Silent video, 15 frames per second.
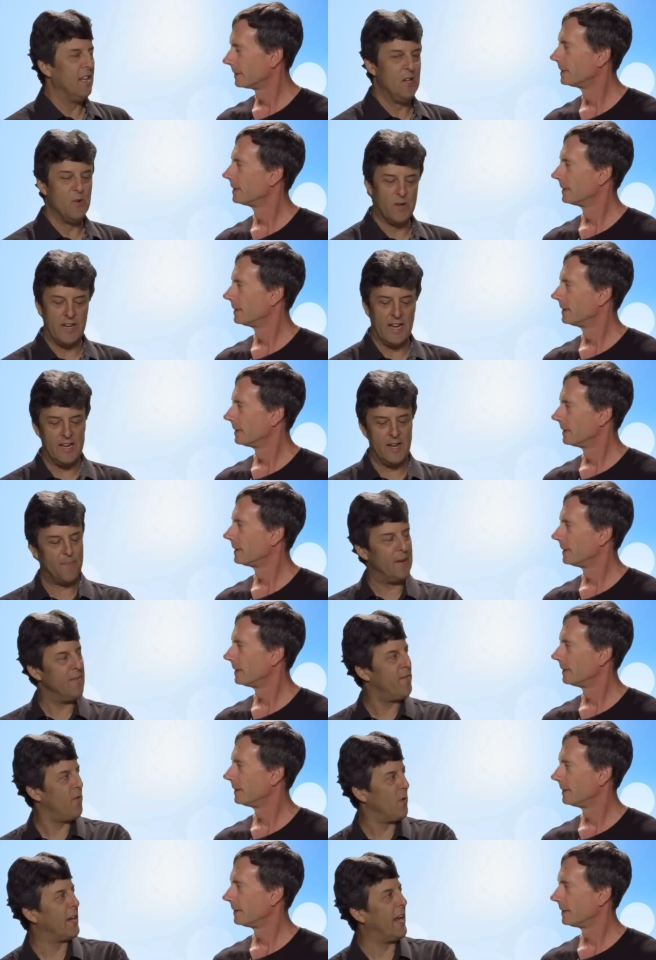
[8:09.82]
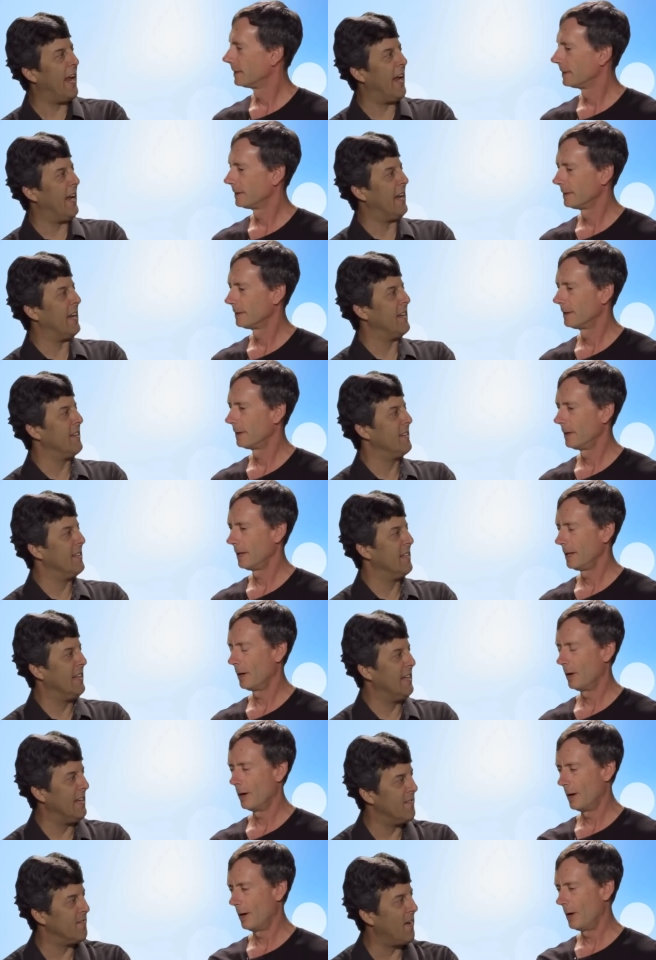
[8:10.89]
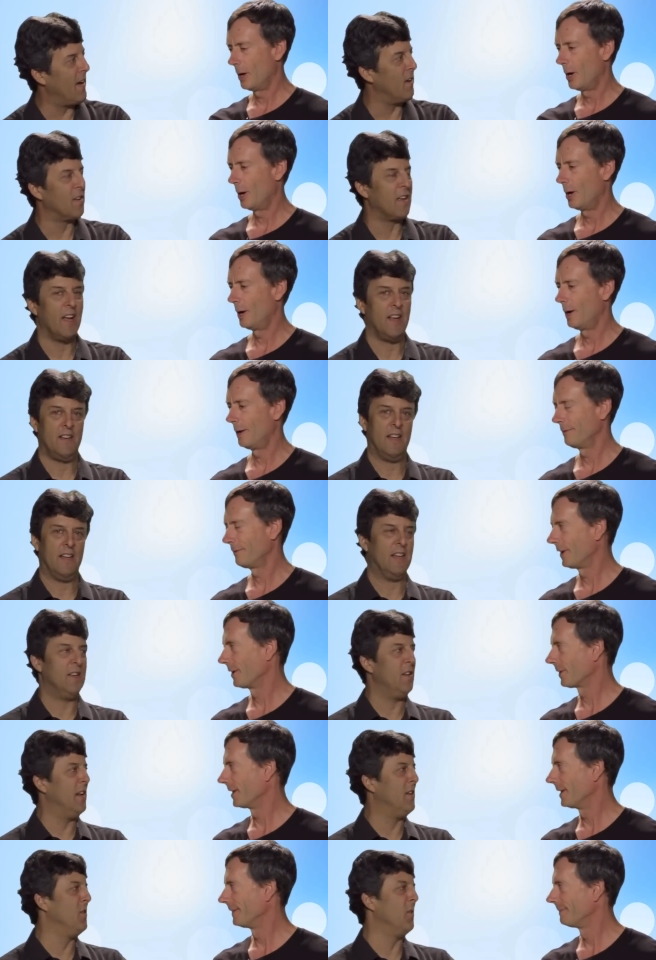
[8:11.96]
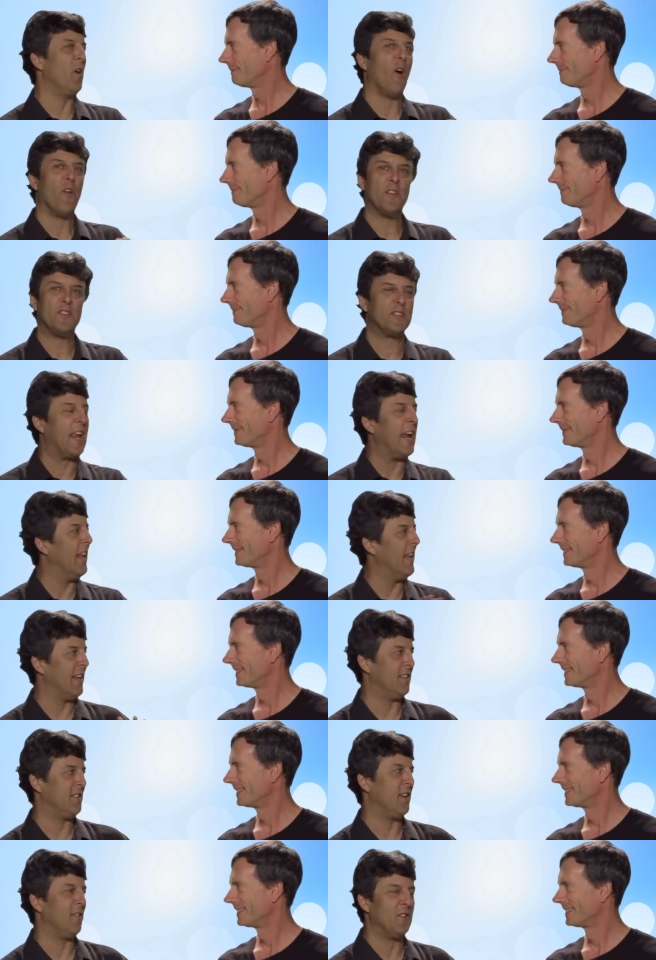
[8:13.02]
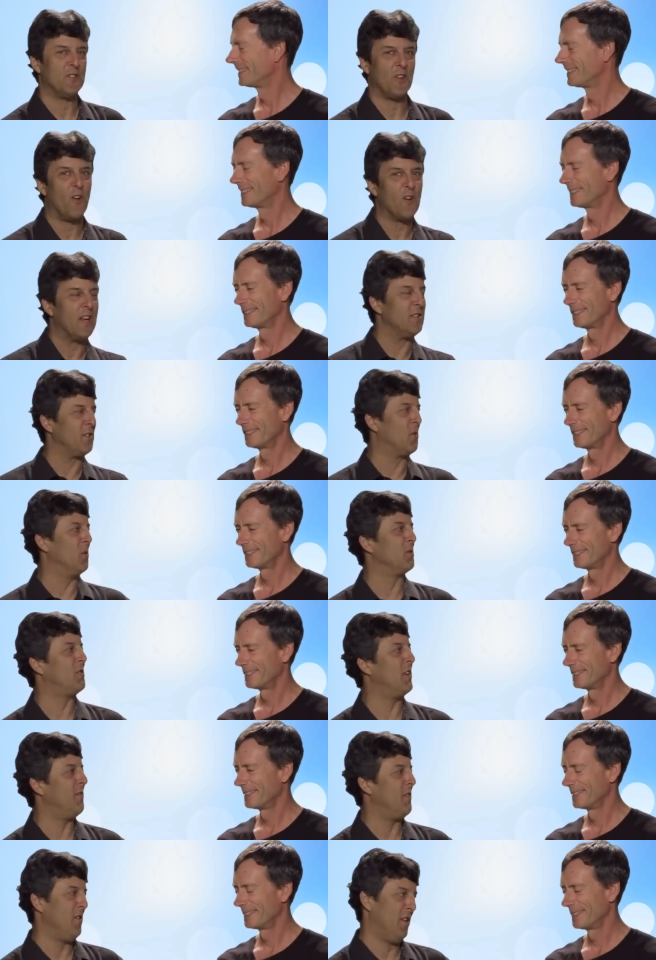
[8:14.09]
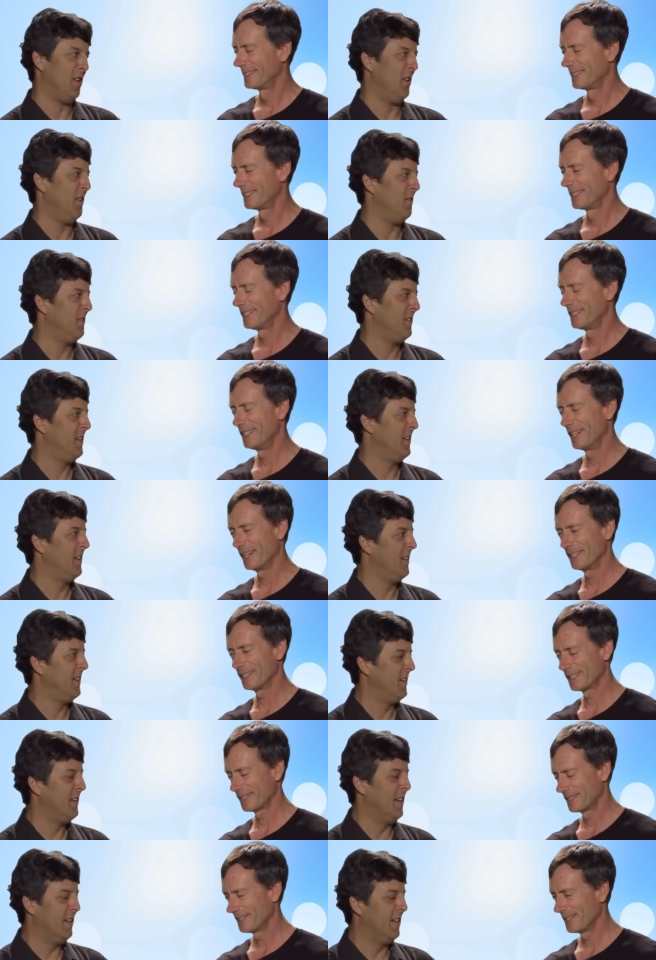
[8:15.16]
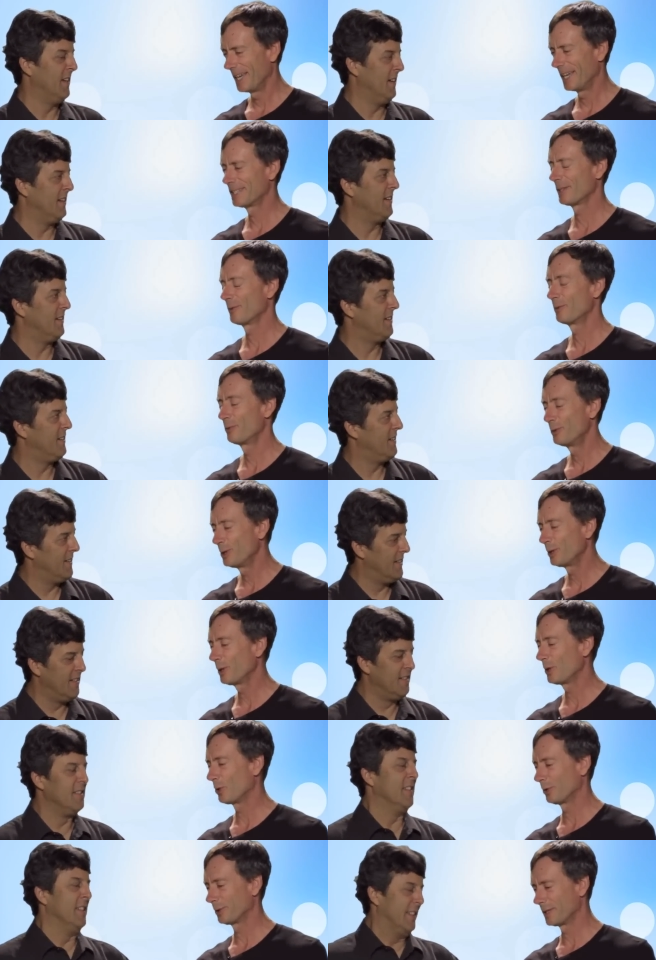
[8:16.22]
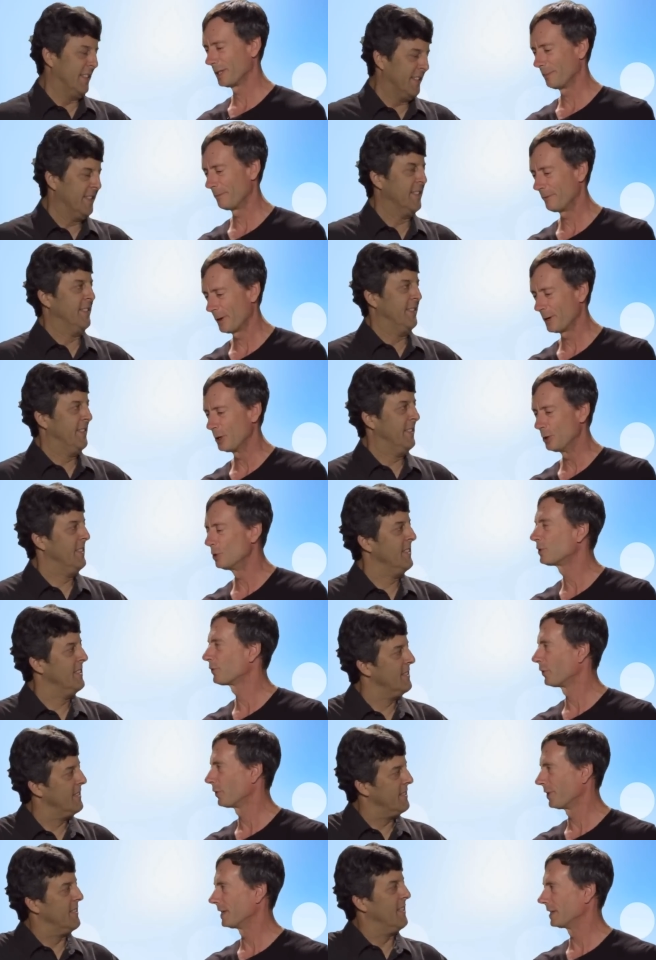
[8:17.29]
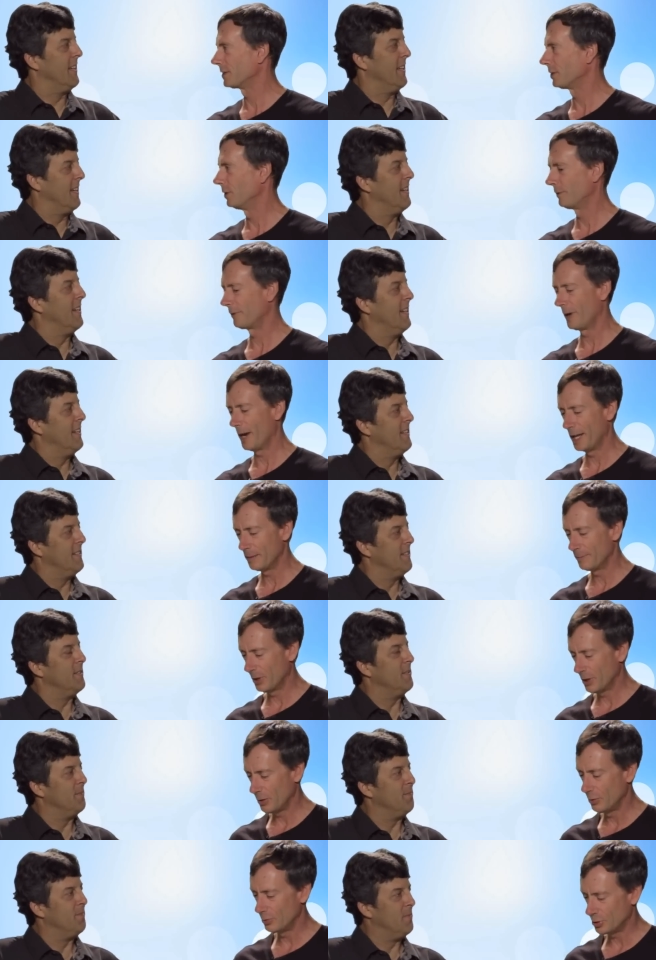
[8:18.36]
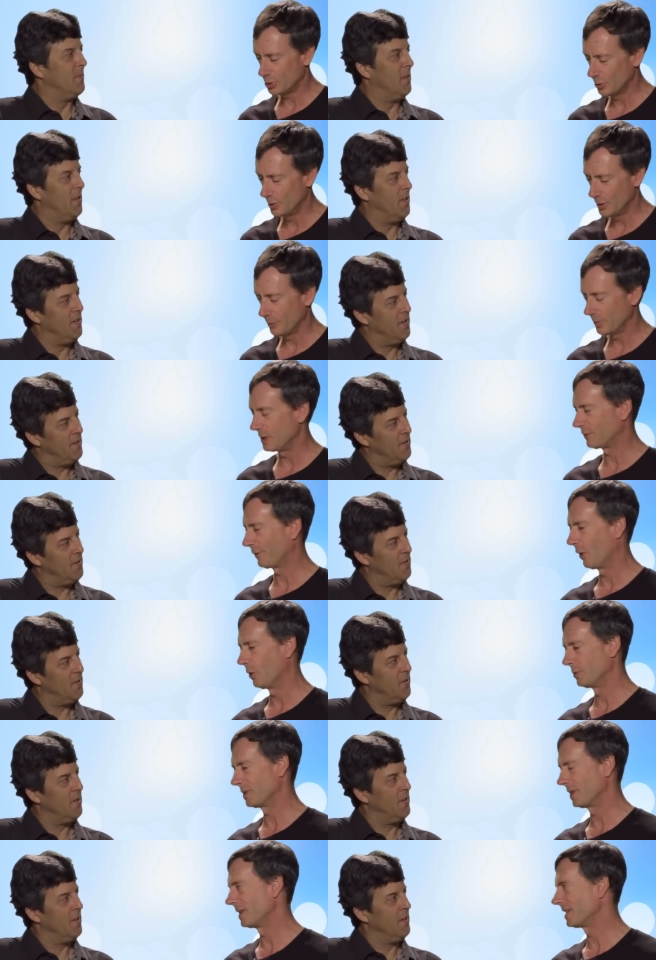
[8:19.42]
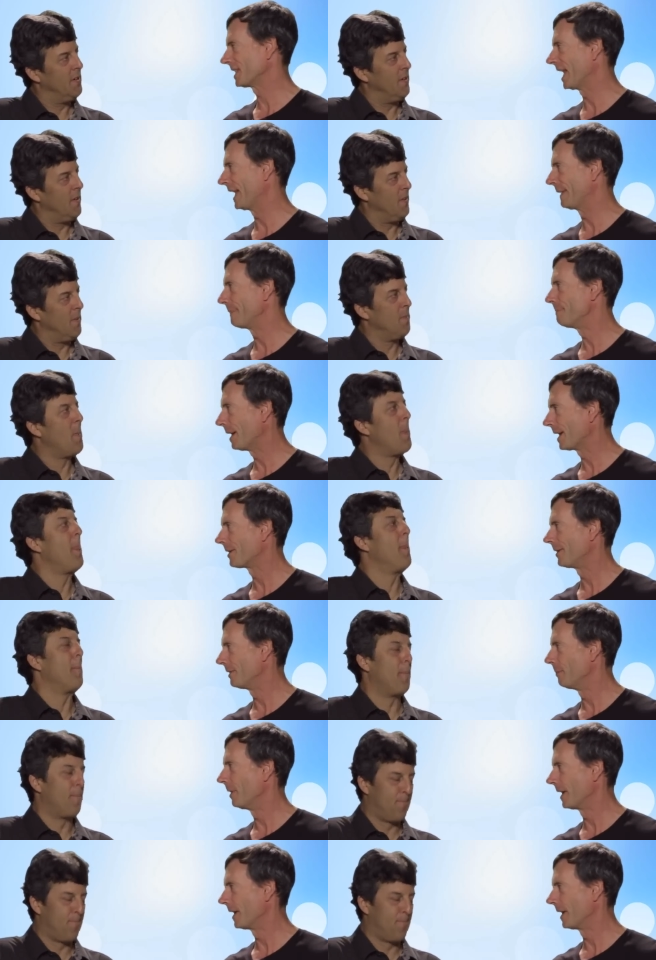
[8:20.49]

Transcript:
Speaker 1: you can end up in four K in Final Cut, and, Final and, Cut. and doing all the scaling and stuff. There's all kinds of cool stuff that you can do.
Speaker 2: Nice. That's a really cool tip, a very useful thing too for anybody who's shooting with these phones that are just getting better and